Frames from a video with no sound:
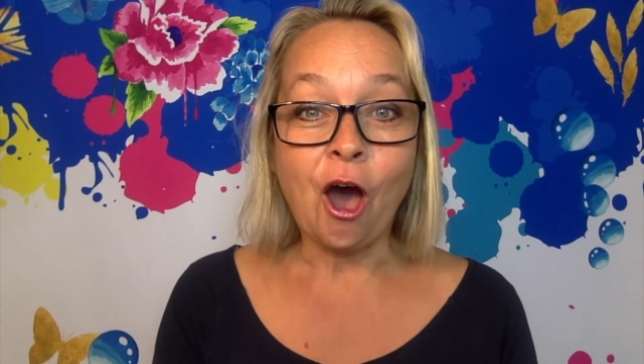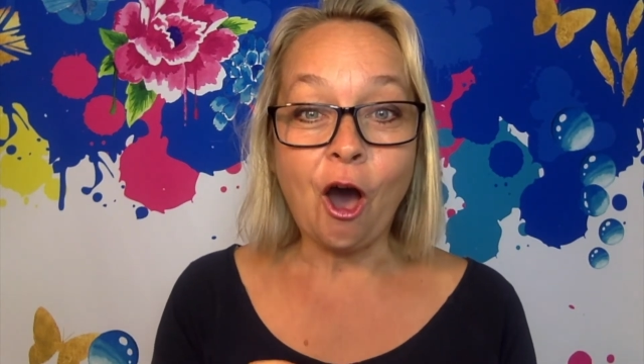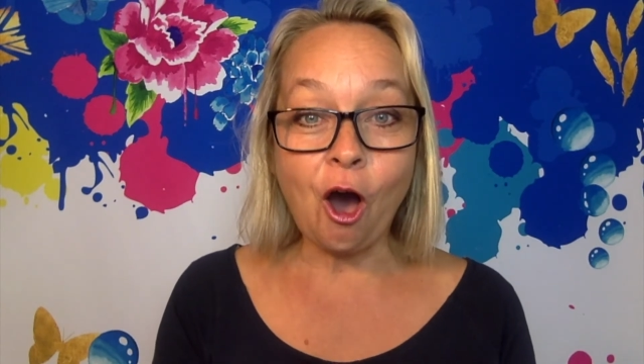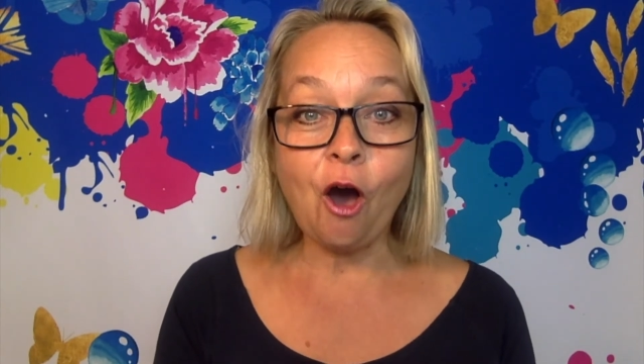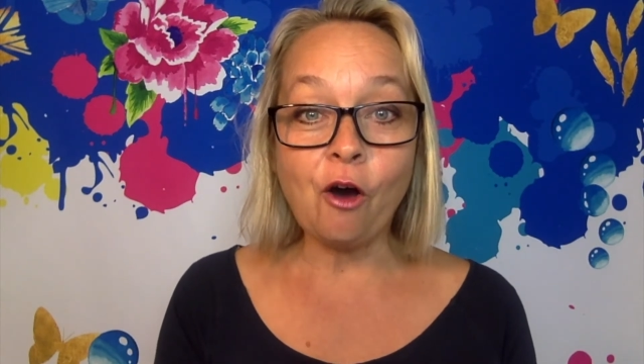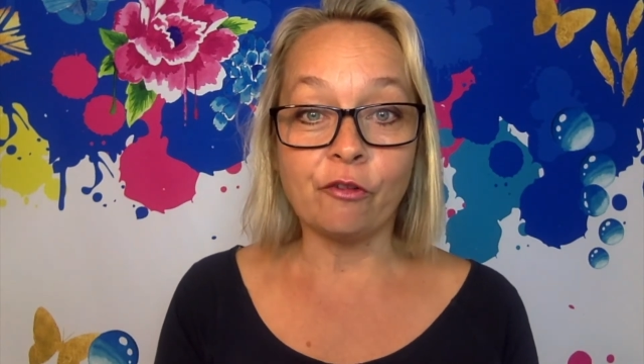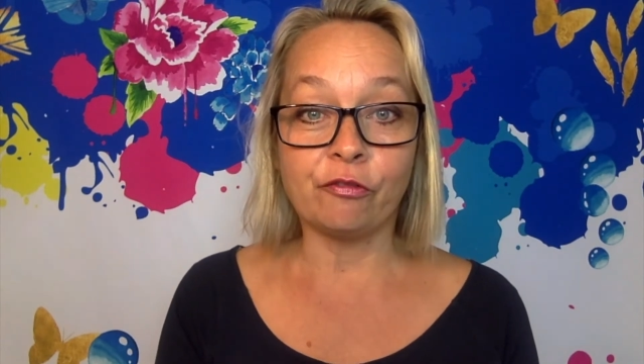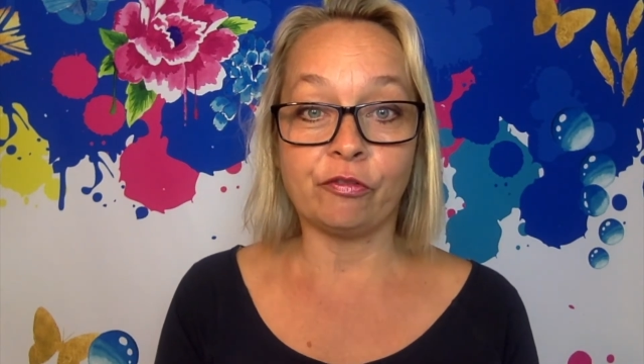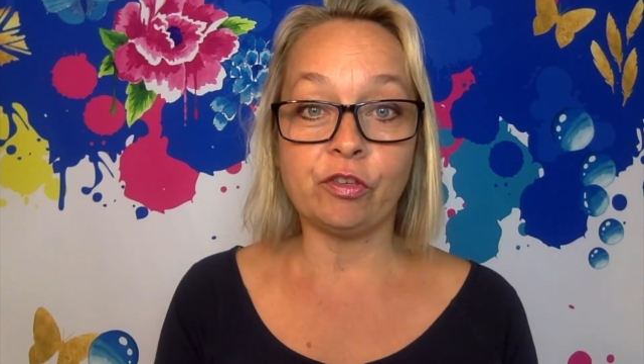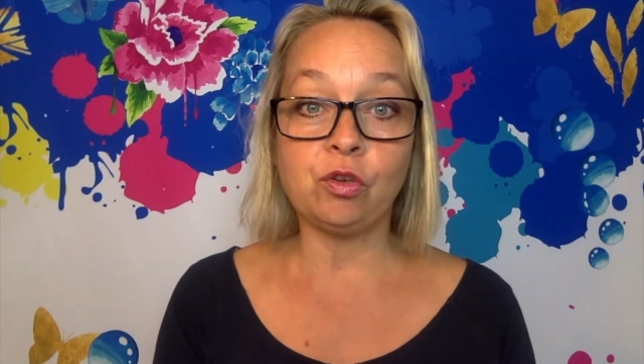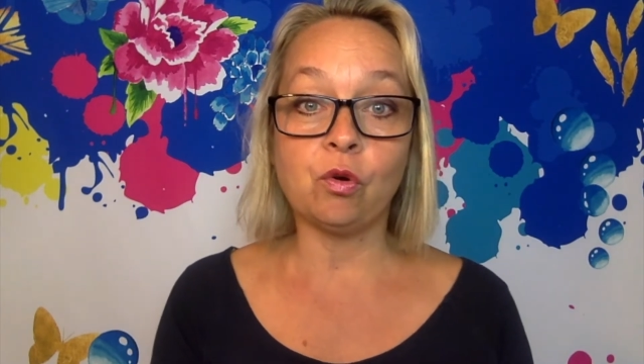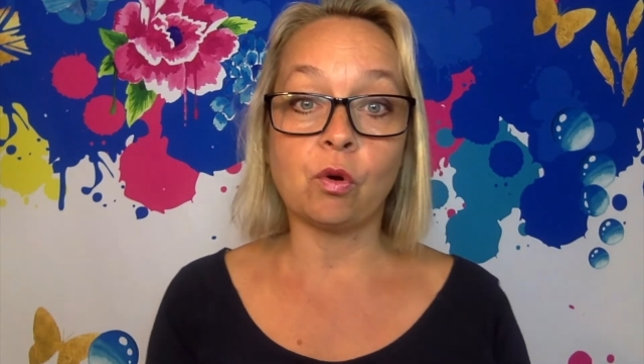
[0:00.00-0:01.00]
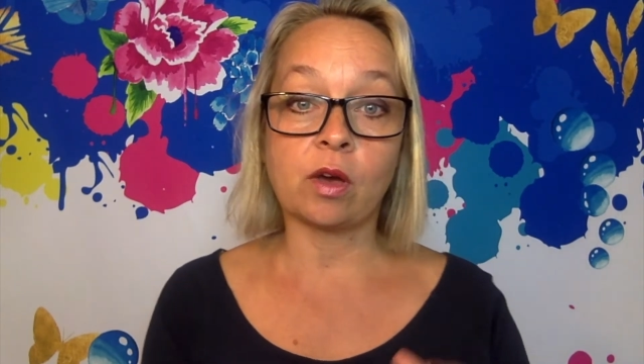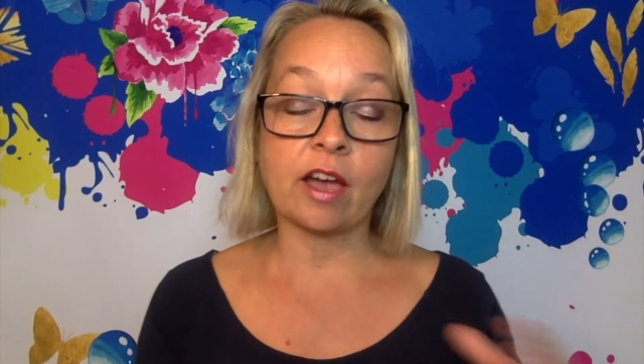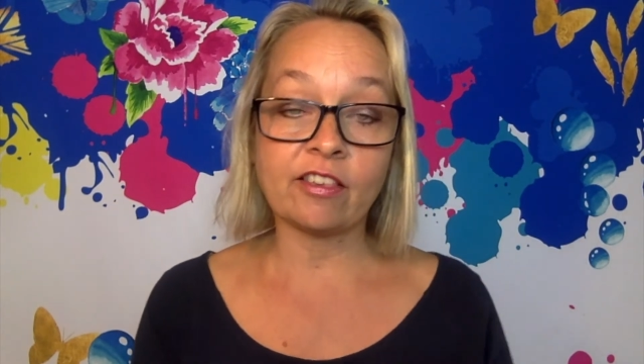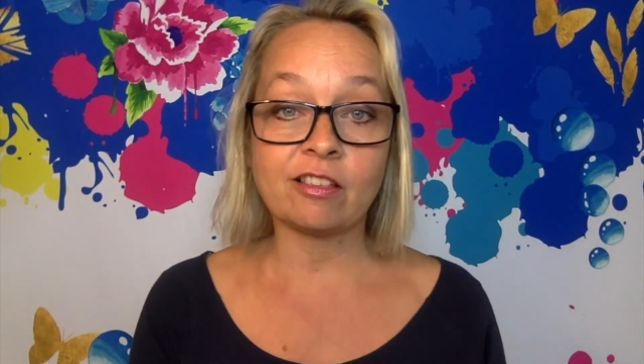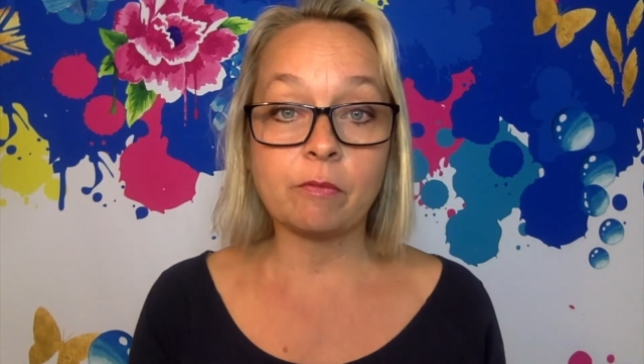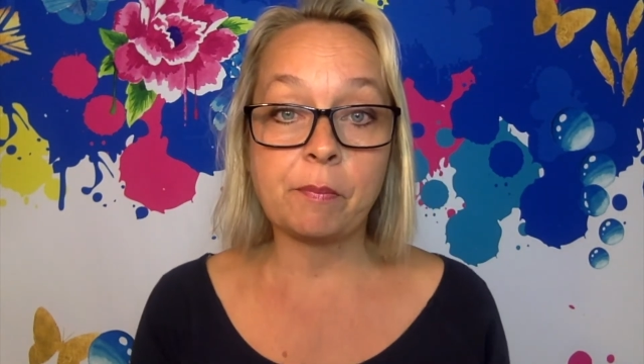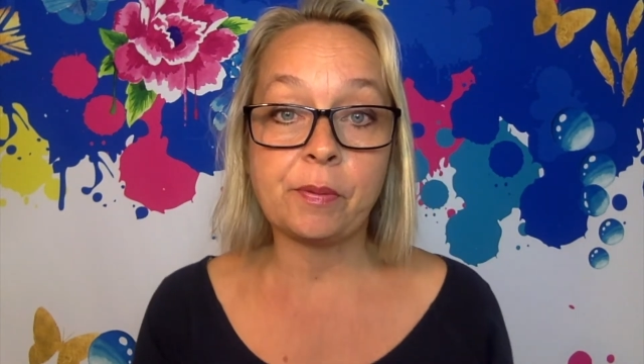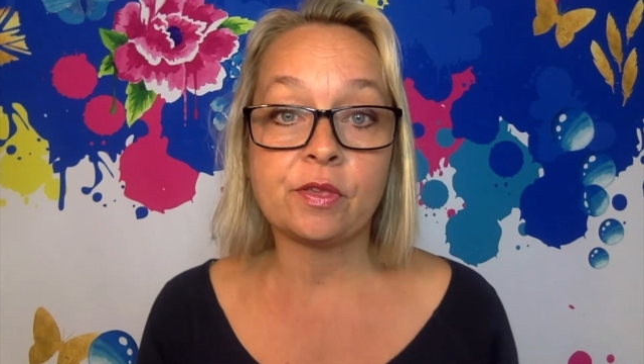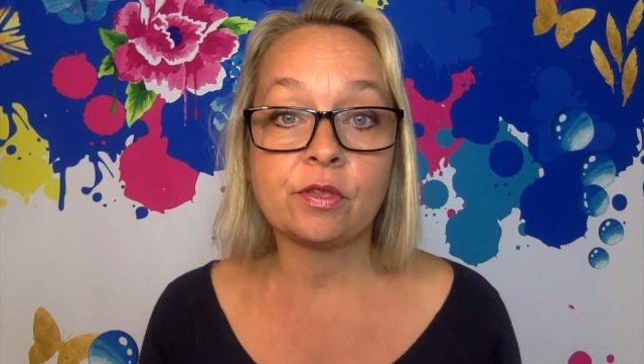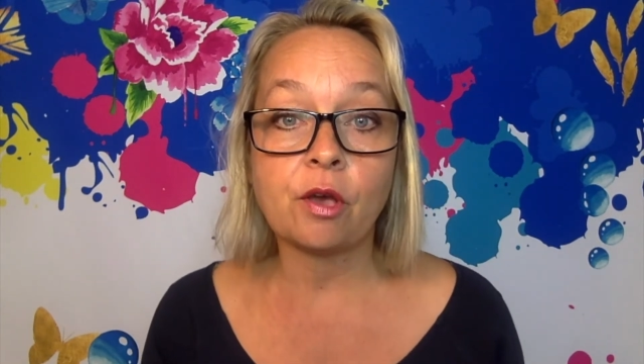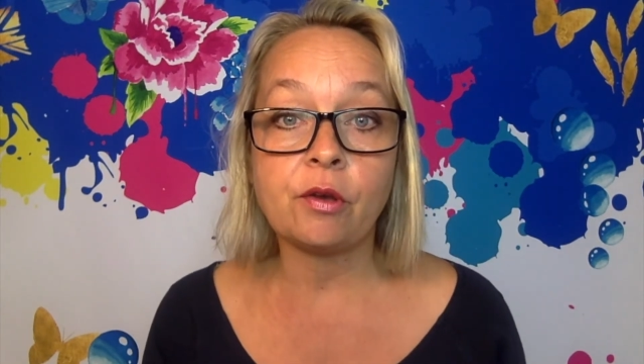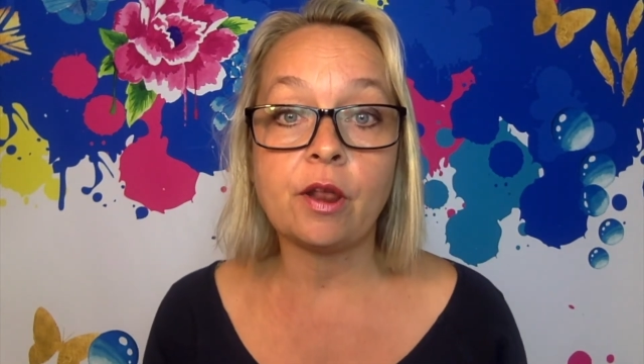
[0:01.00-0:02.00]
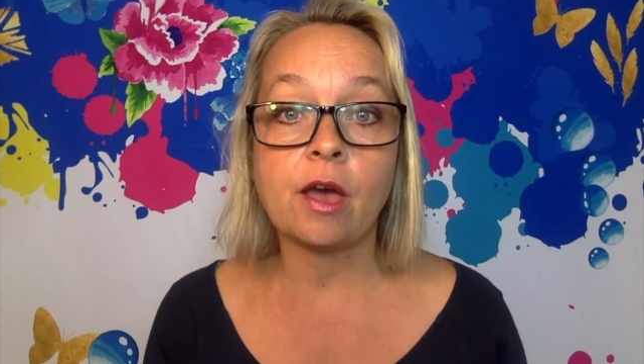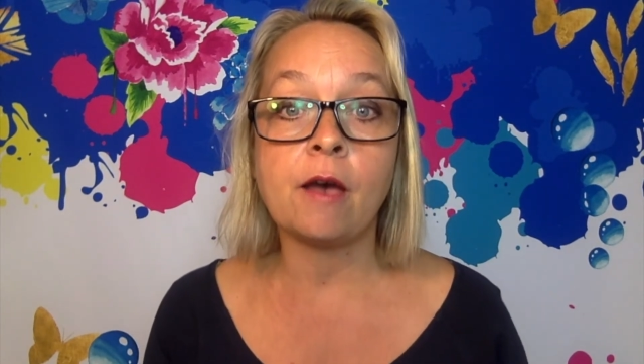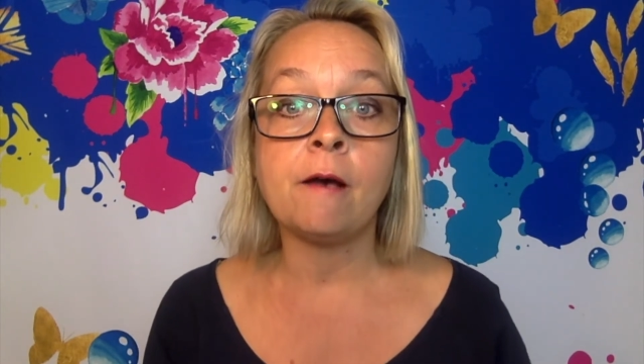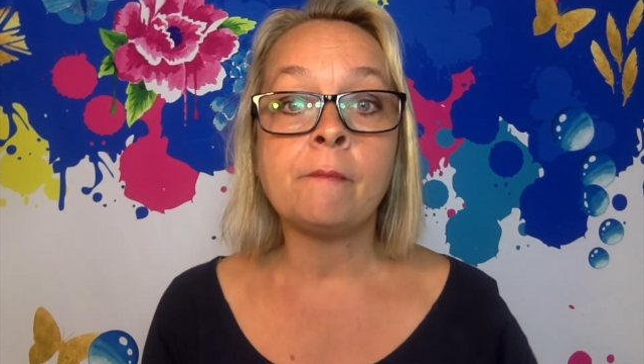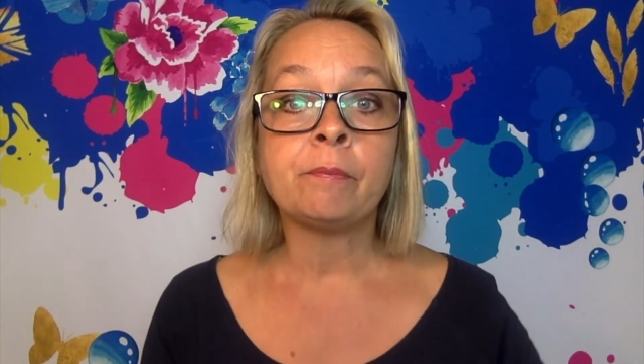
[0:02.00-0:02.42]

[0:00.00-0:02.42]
of your customer persona,